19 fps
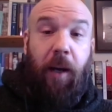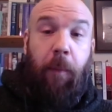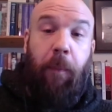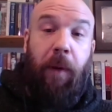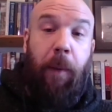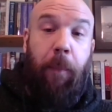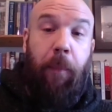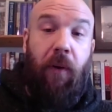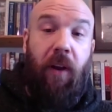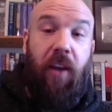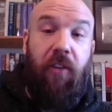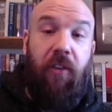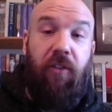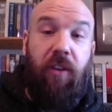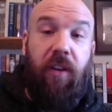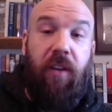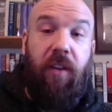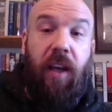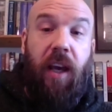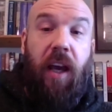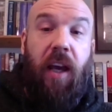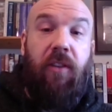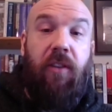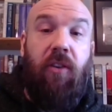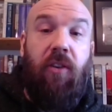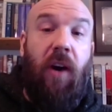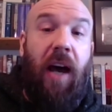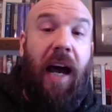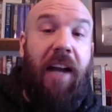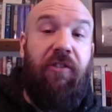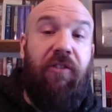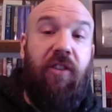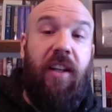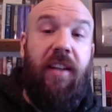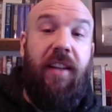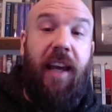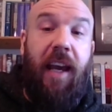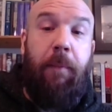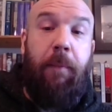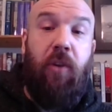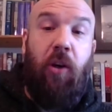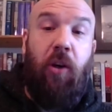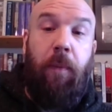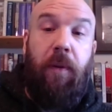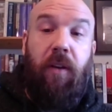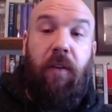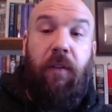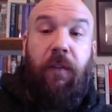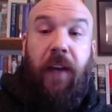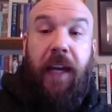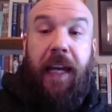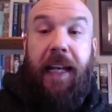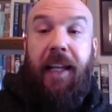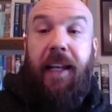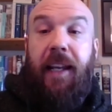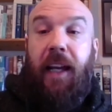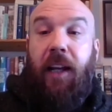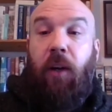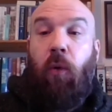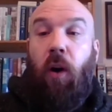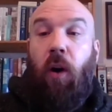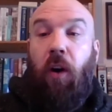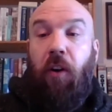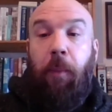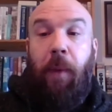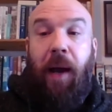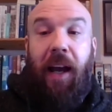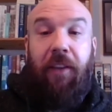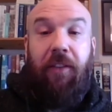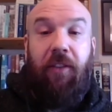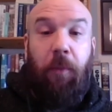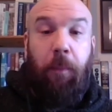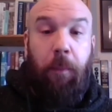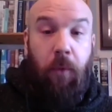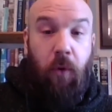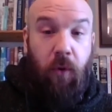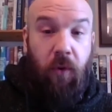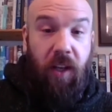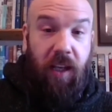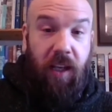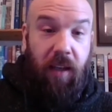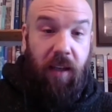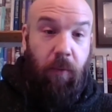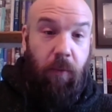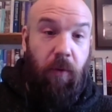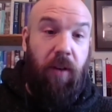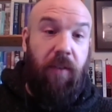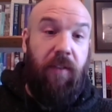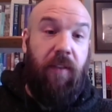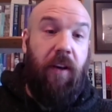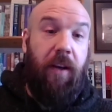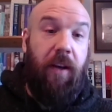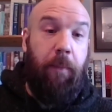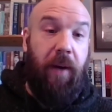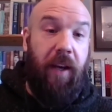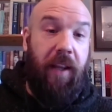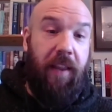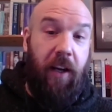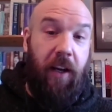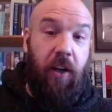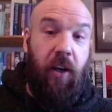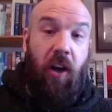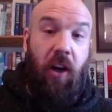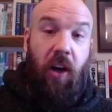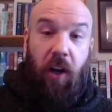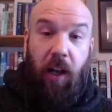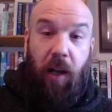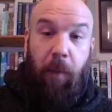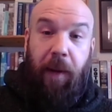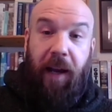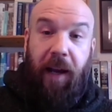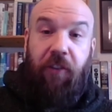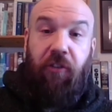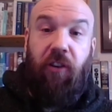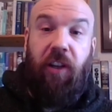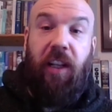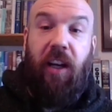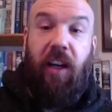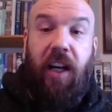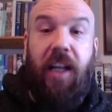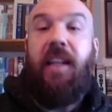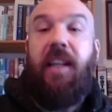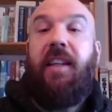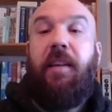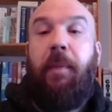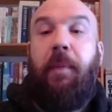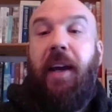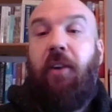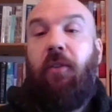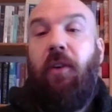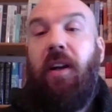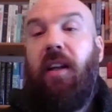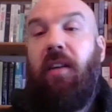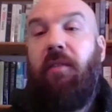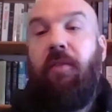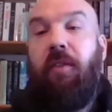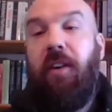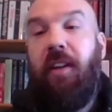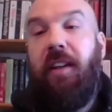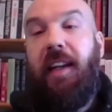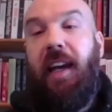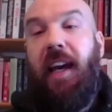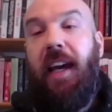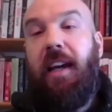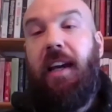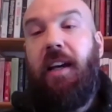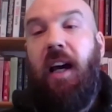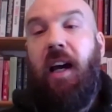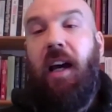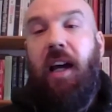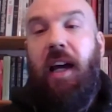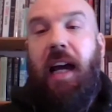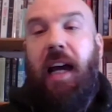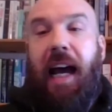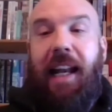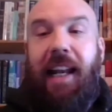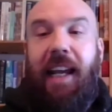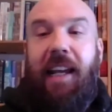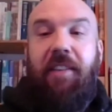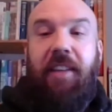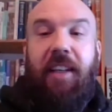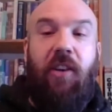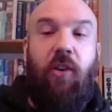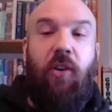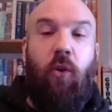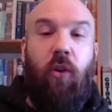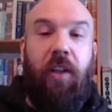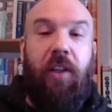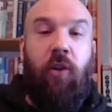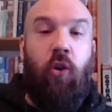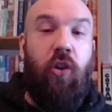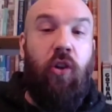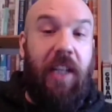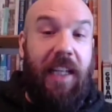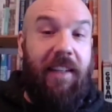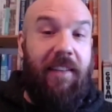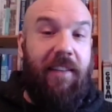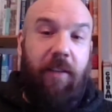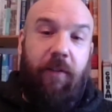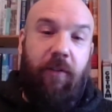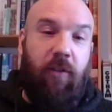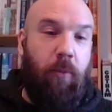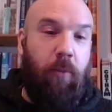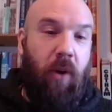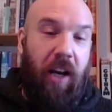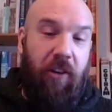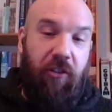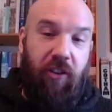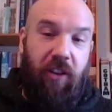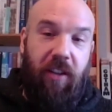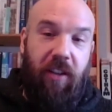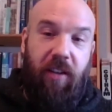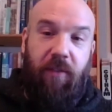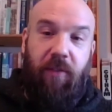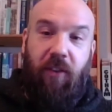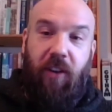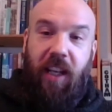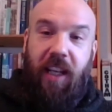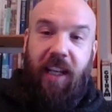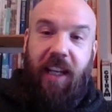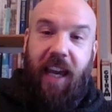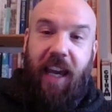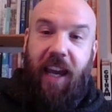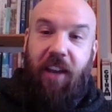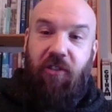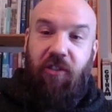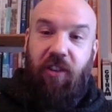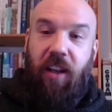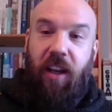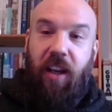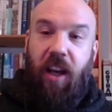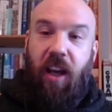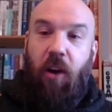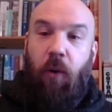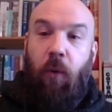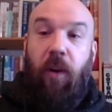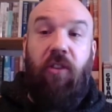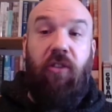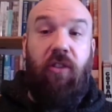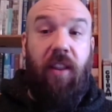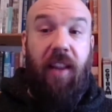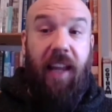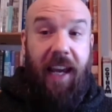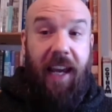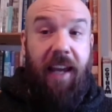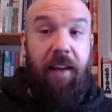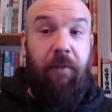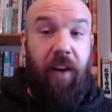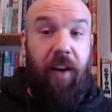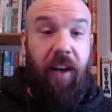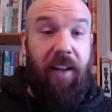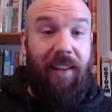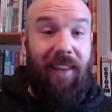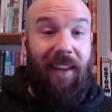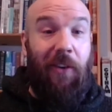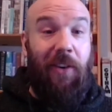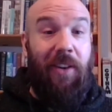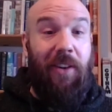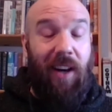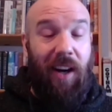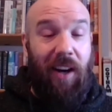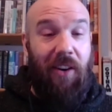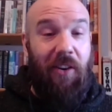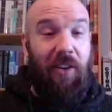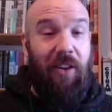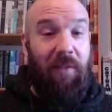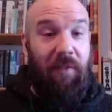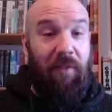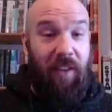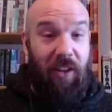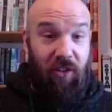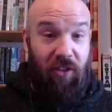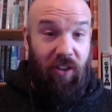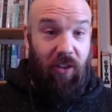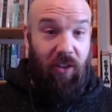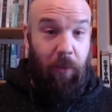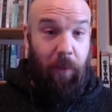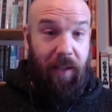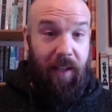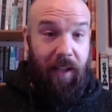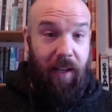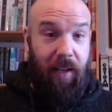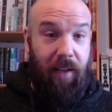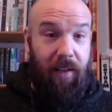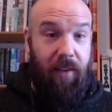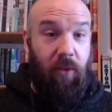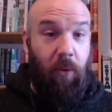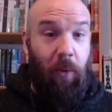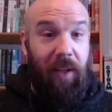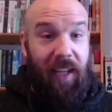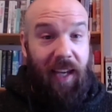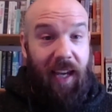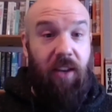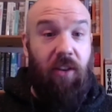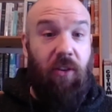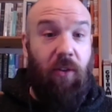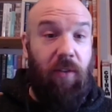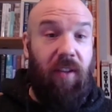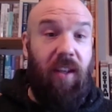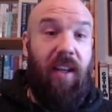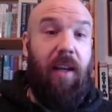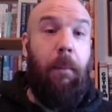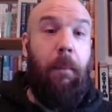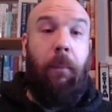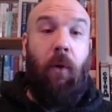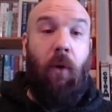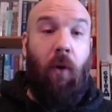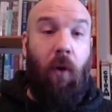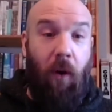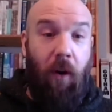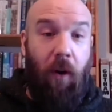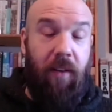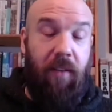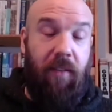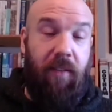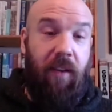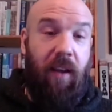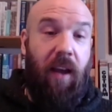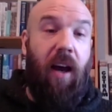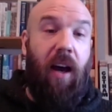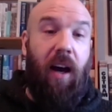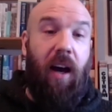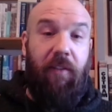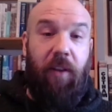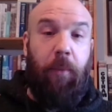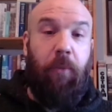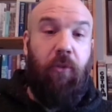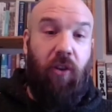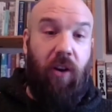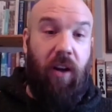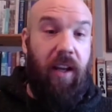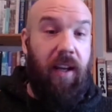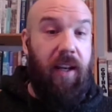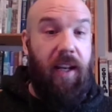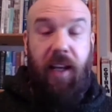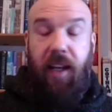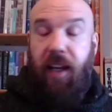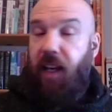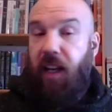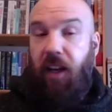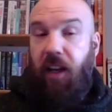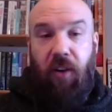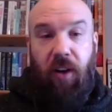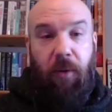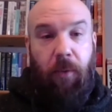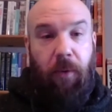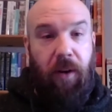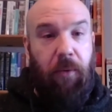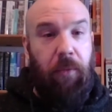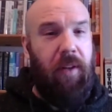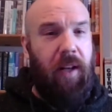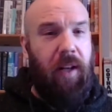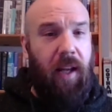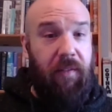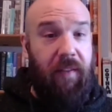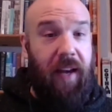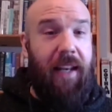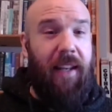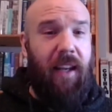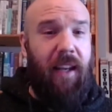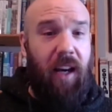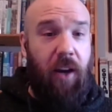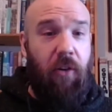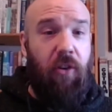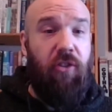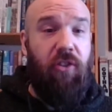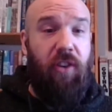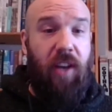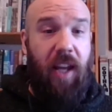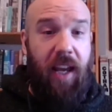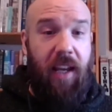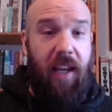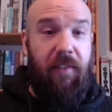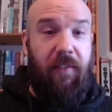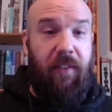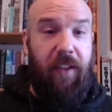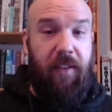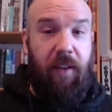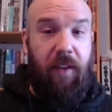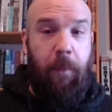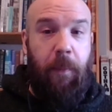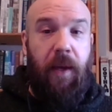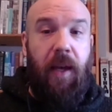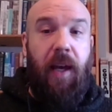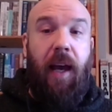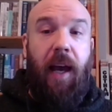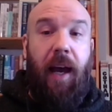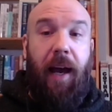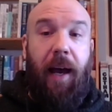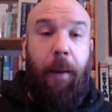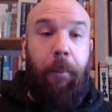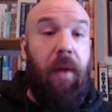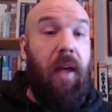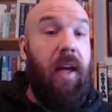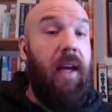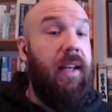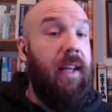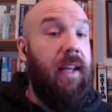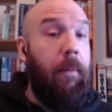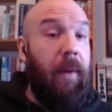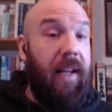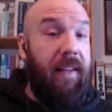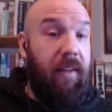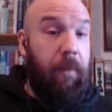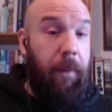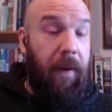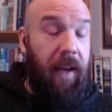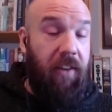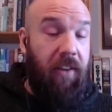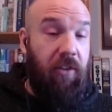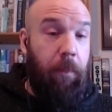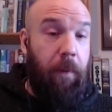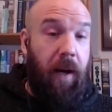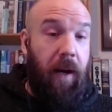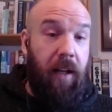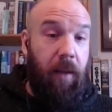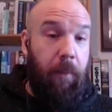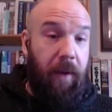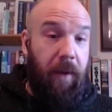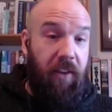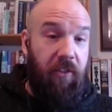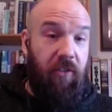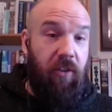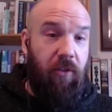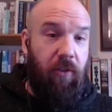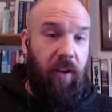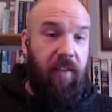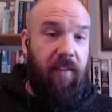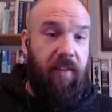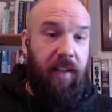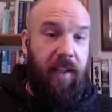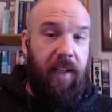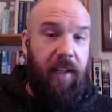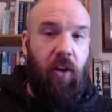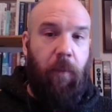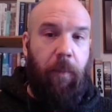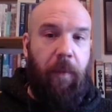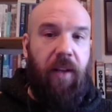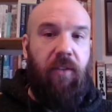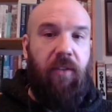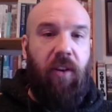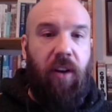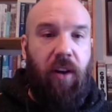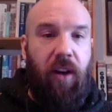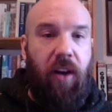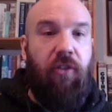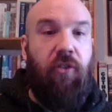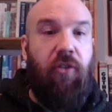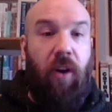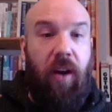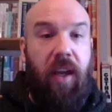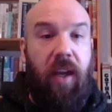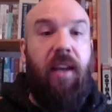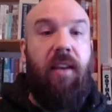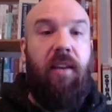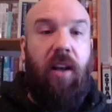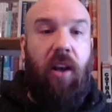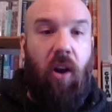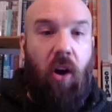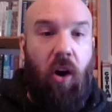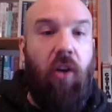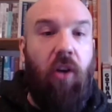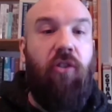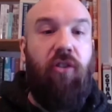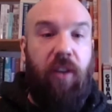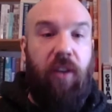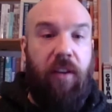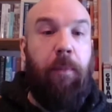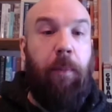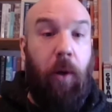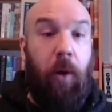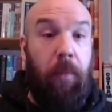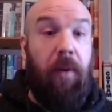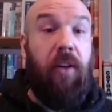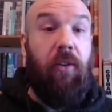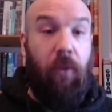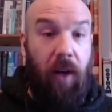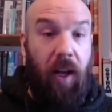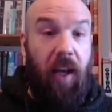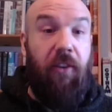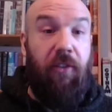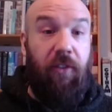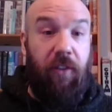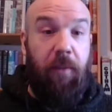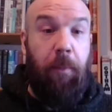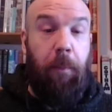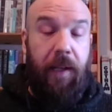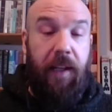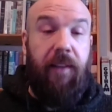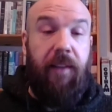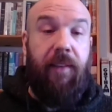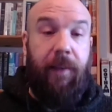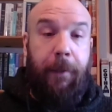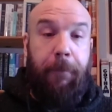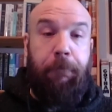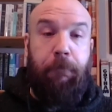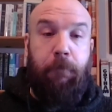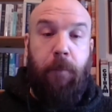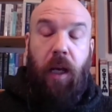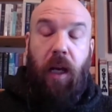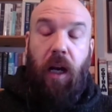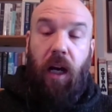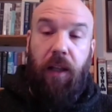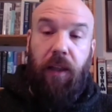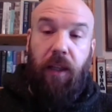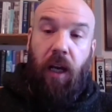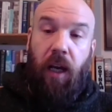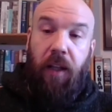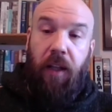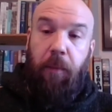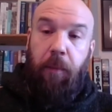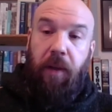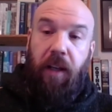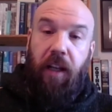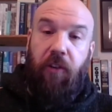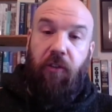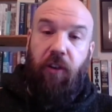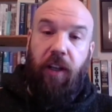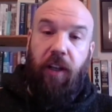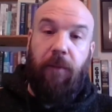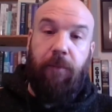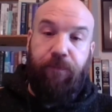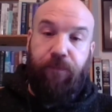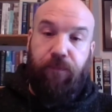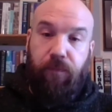to their preparations. So Adjutant M.W. Phelan and Quartermaster Mooney were assigned by their Colonel Patrick Guiney to make ready for the day. And they secured goodies from Washington for the occasion, which they invited their entire division to attend. So again, you see the importance of them trying, in an era where there was a lot of anti-Irish nativism. The Emancipation Proclamation had recently come in, so they're trying to launch this public relations blitz on the military.